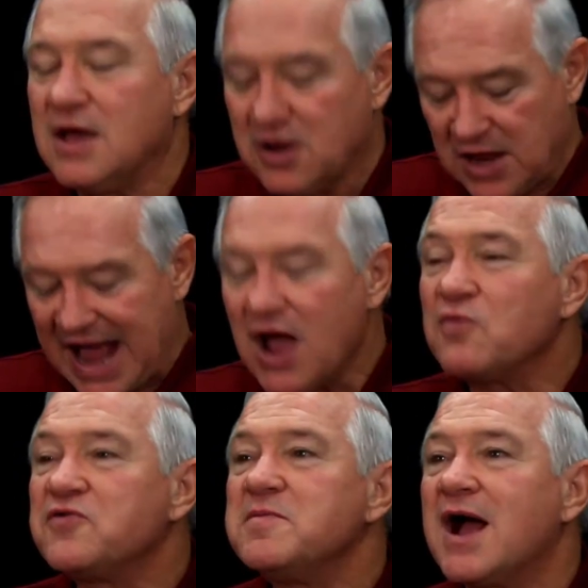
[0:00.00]
Could I go
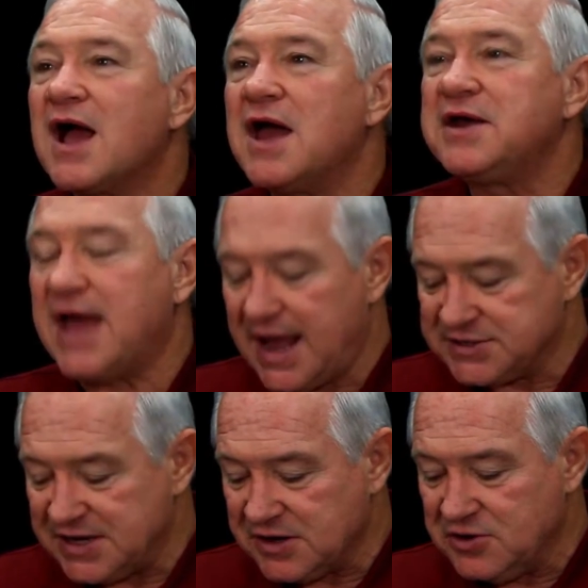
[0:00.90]
through my contacts
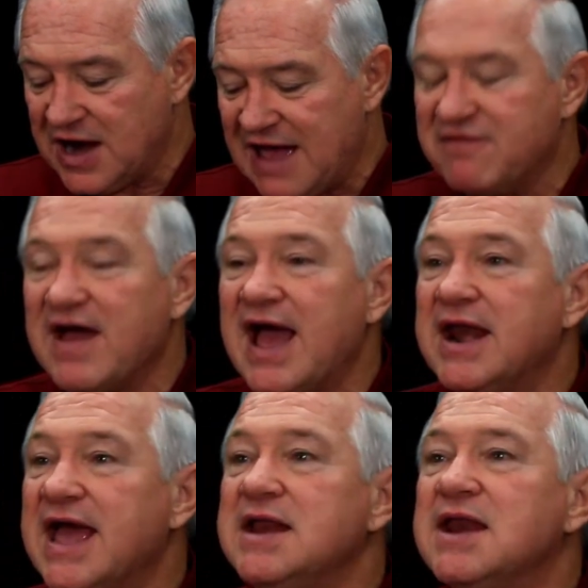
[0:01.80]
and could I find
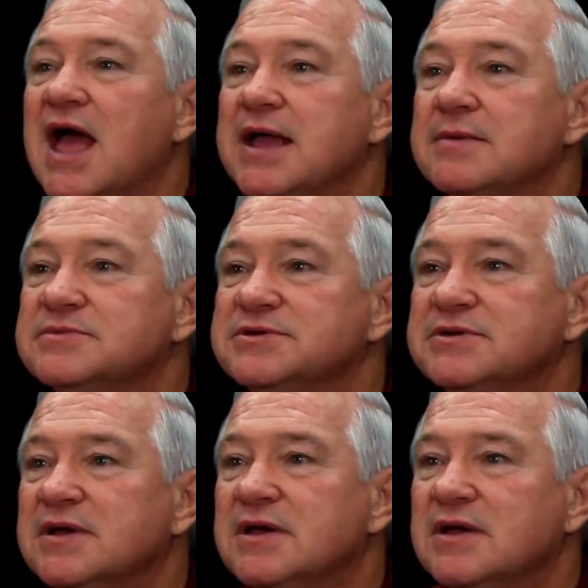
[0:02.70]
8 names
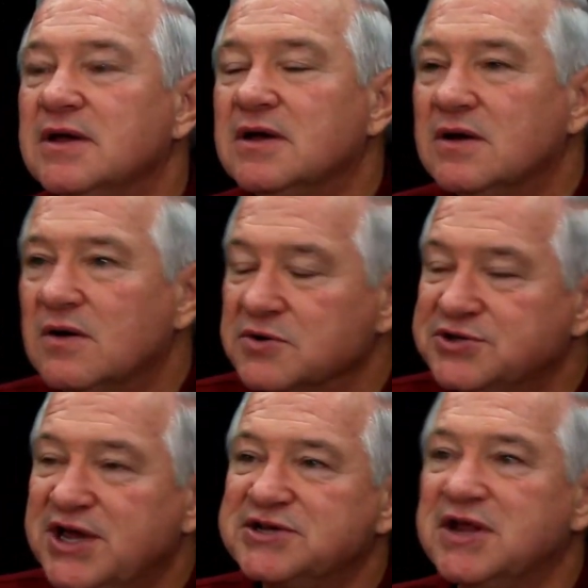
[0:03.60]
or
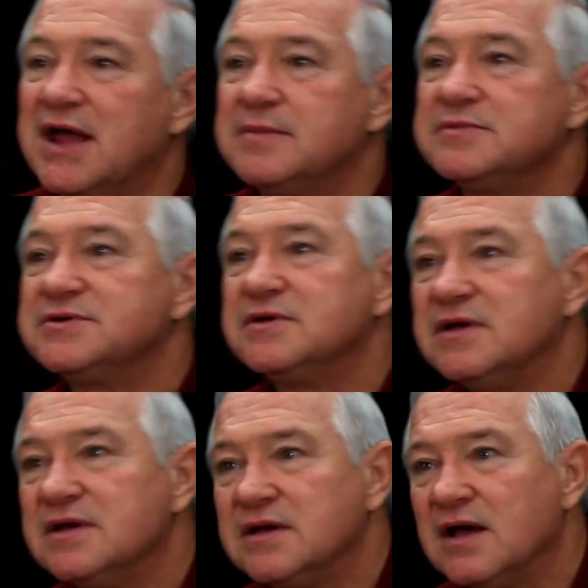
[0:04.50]
6 names
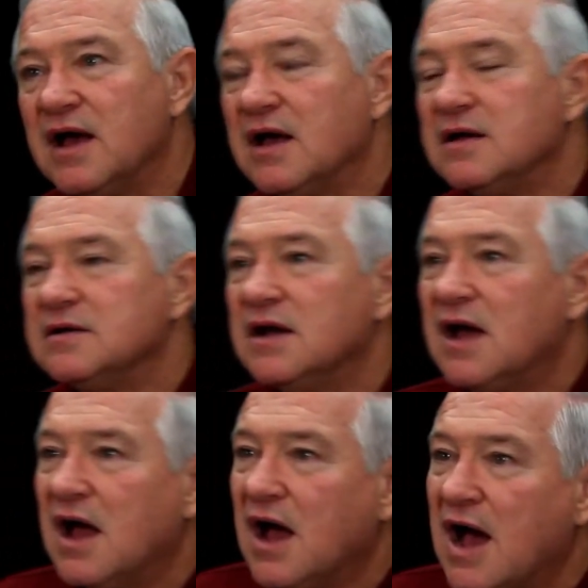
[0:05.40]

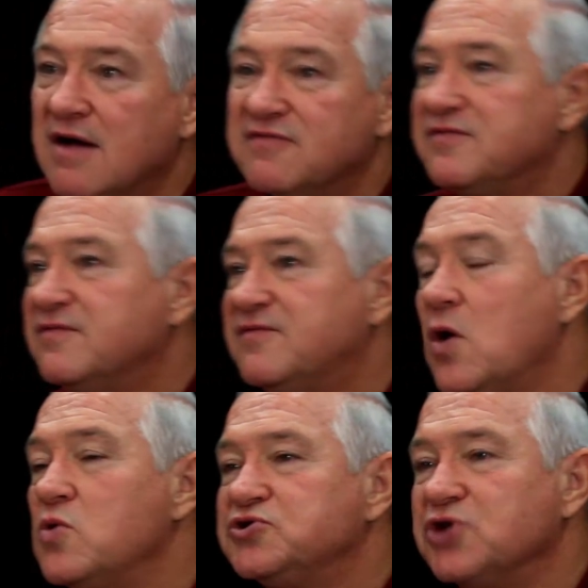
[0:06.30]
of
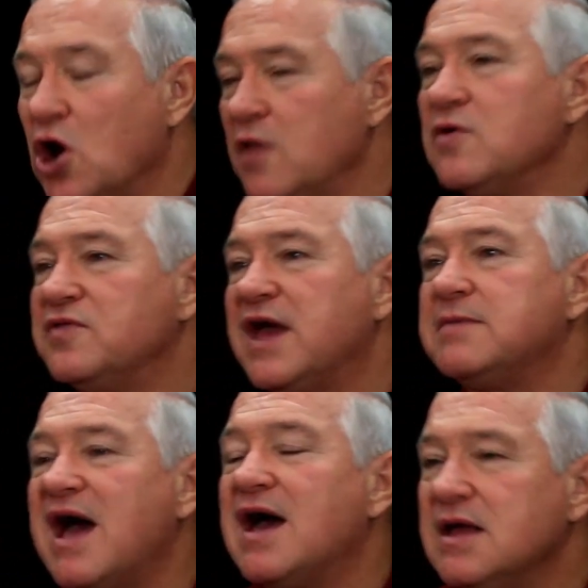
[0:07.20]
folks other than
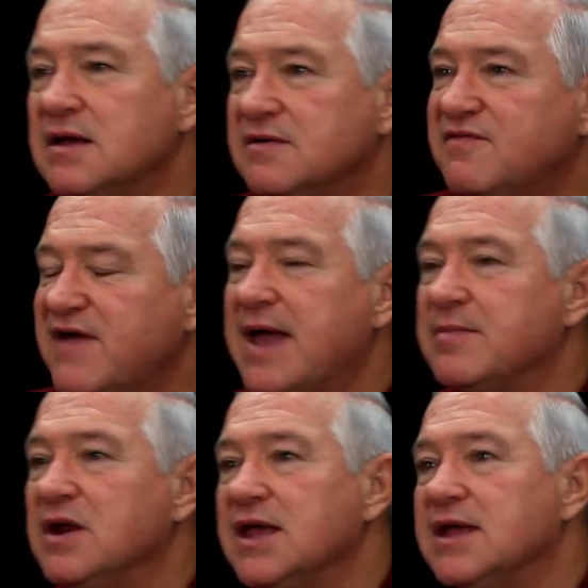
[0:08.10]
my
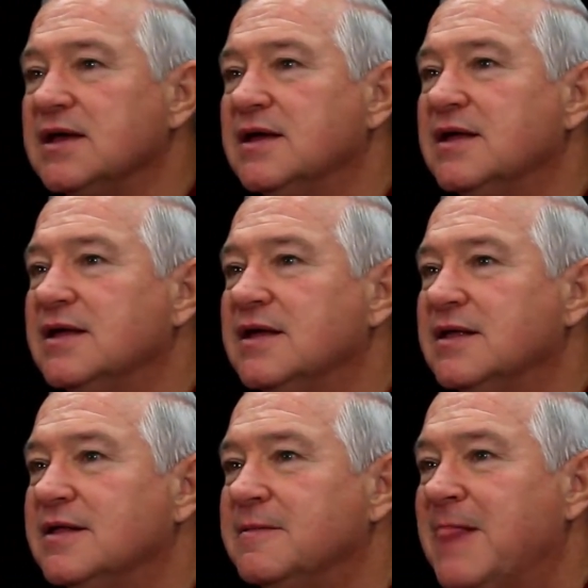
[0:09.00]
family
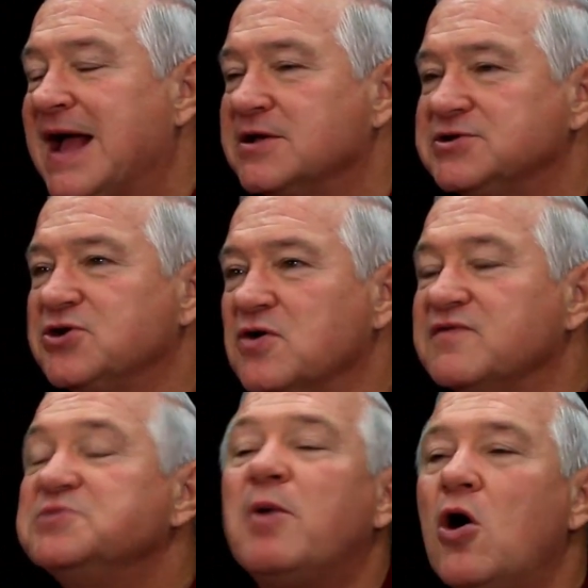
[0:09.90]
that could serve as
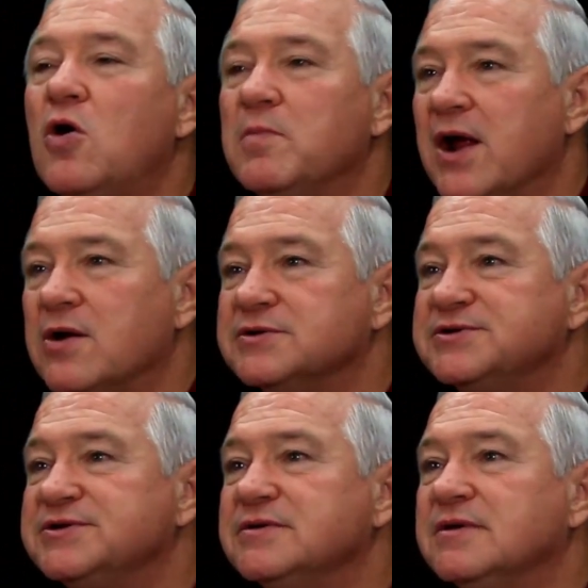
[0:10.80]

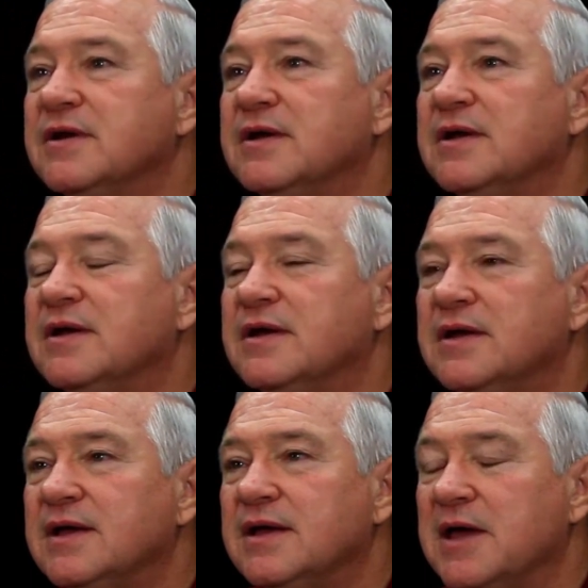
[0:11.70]
pallbearers
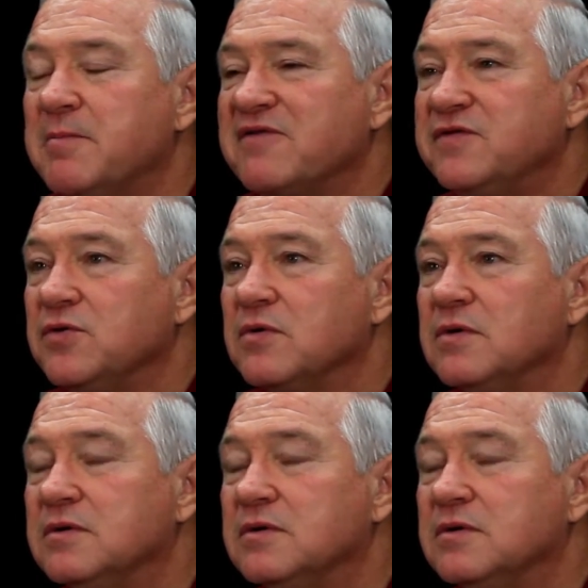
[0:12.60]
at my funeral?